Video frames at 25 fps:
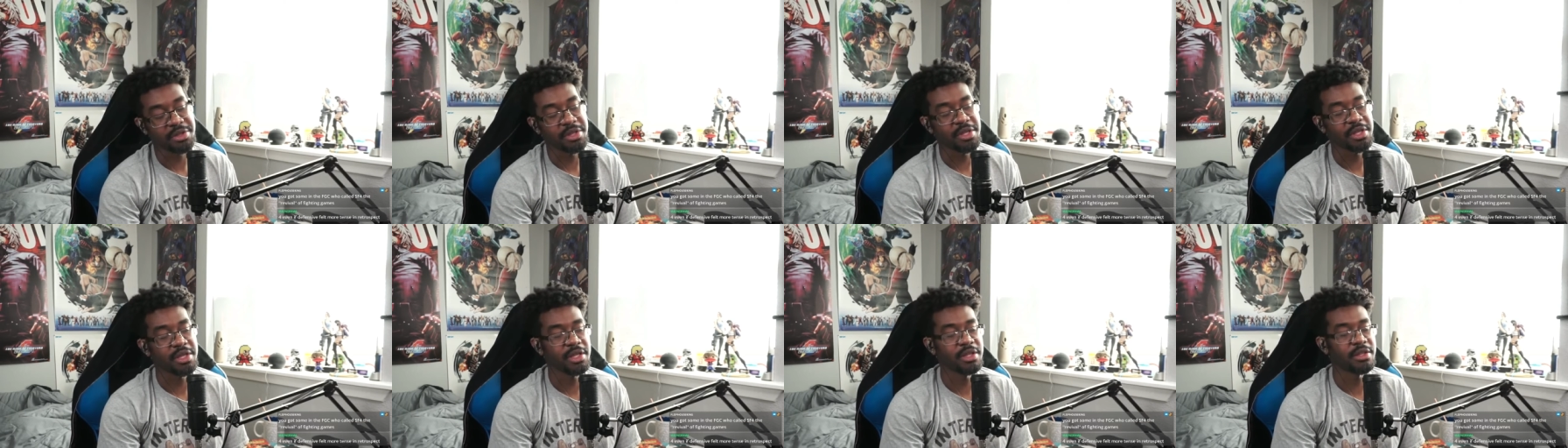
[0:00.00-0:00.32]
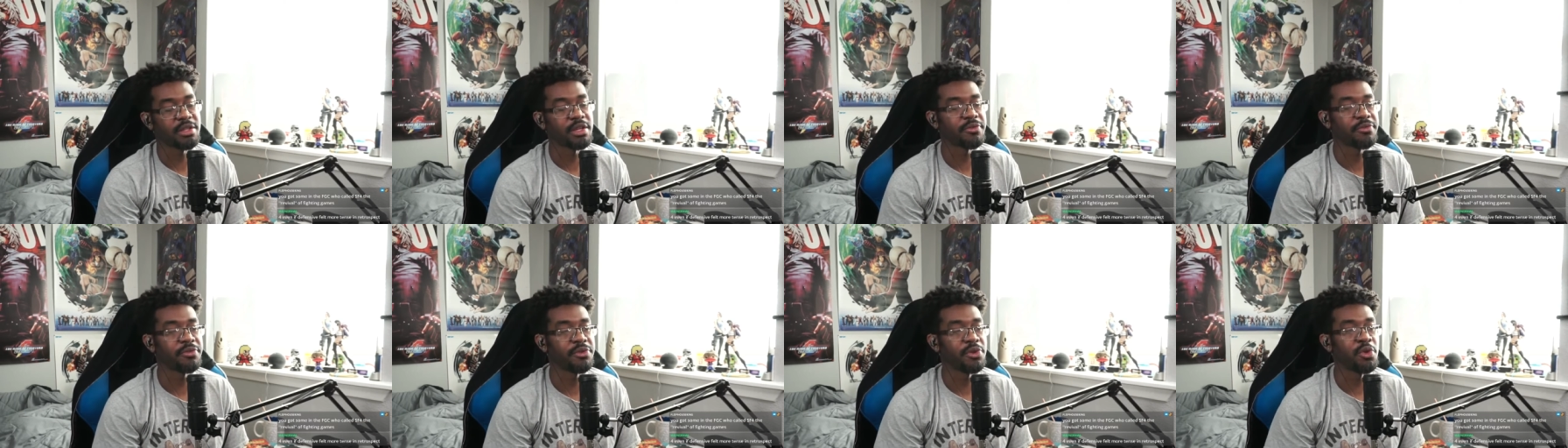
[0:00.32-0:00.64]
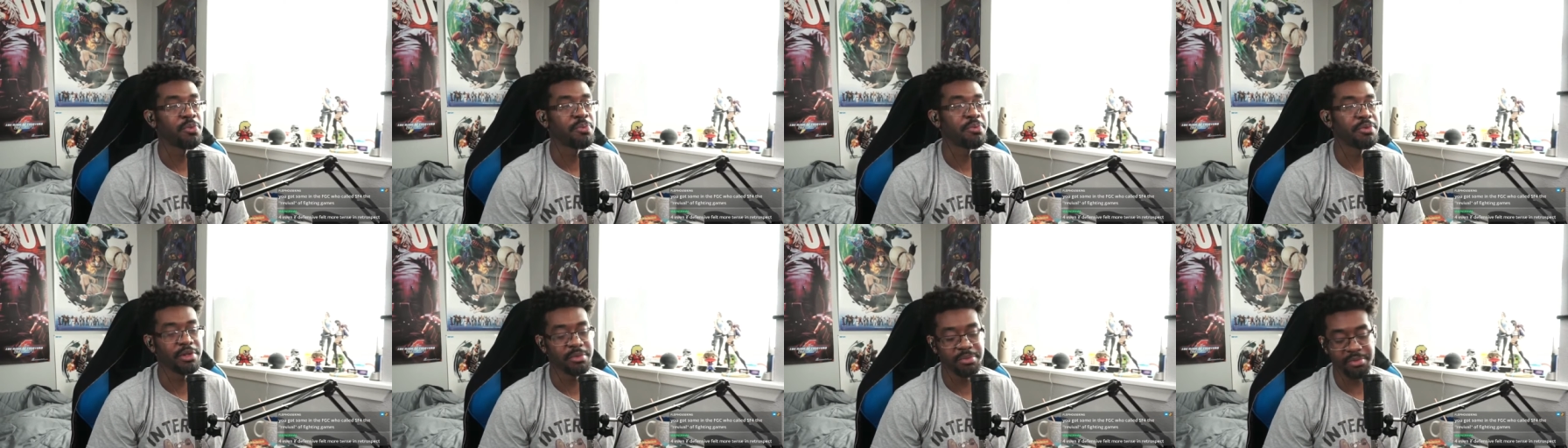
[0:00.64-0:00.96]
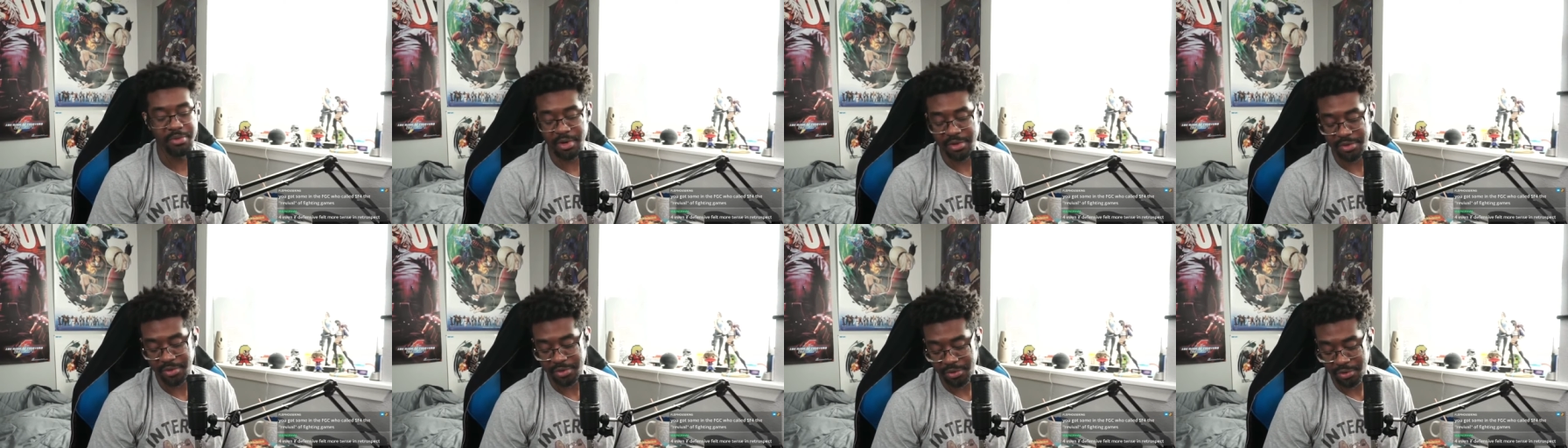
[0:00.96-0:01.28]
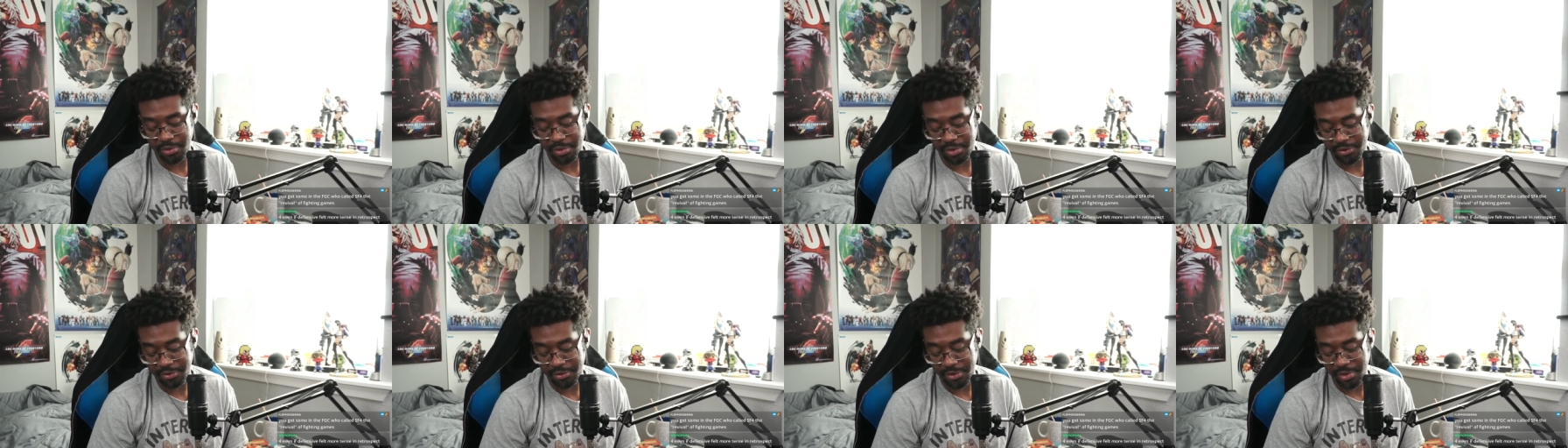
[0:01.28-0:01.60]
I think it definitely opened up other
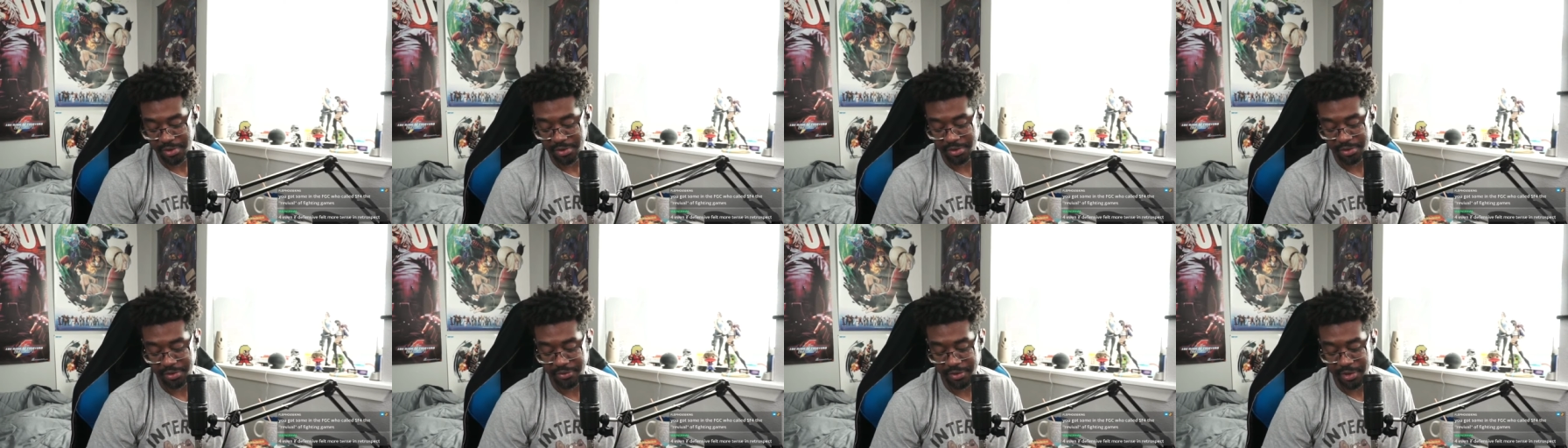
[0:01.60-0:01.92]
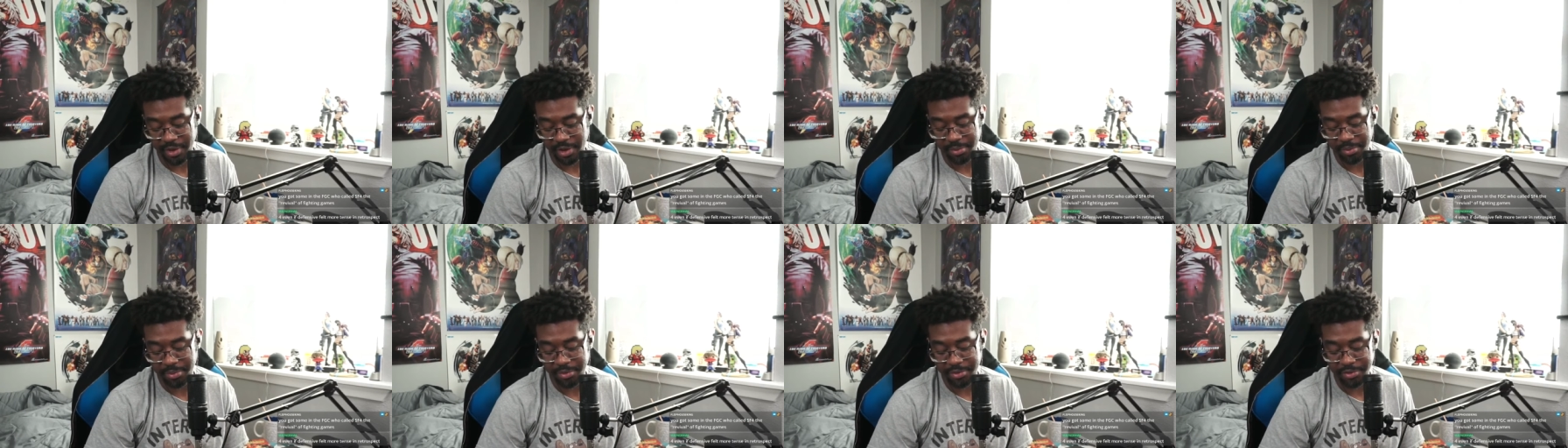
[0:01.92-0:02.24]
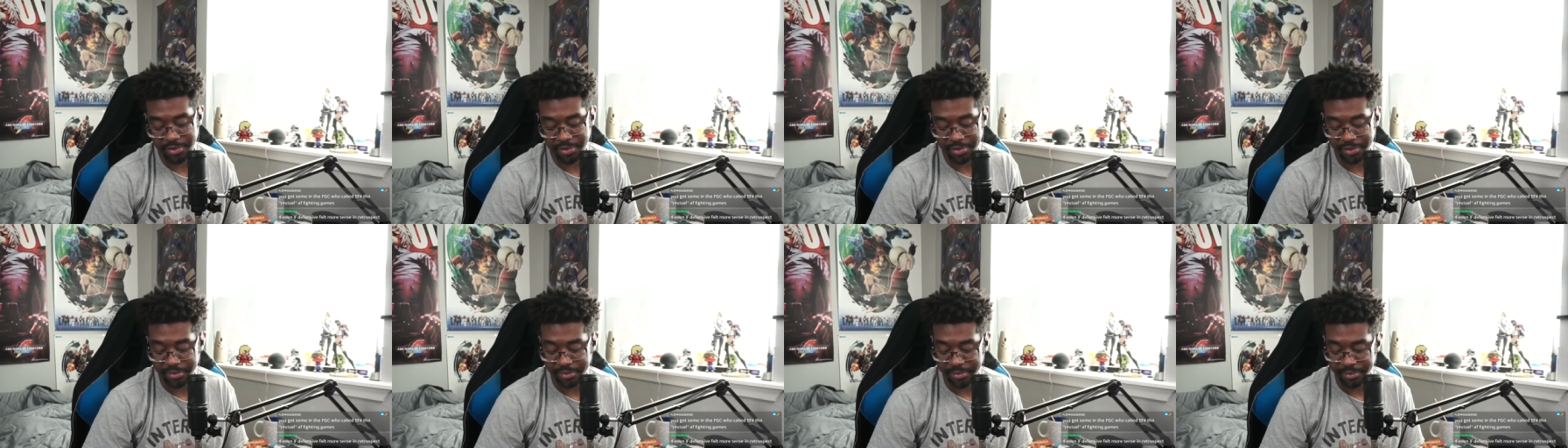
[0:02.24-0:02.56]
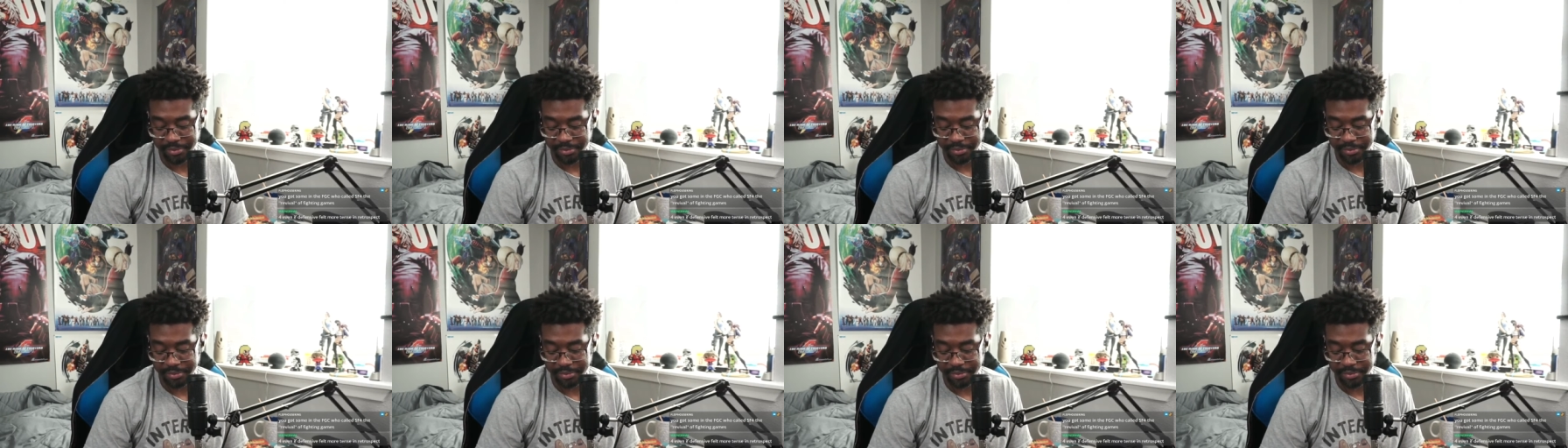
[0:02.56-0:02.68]
doors for other developers.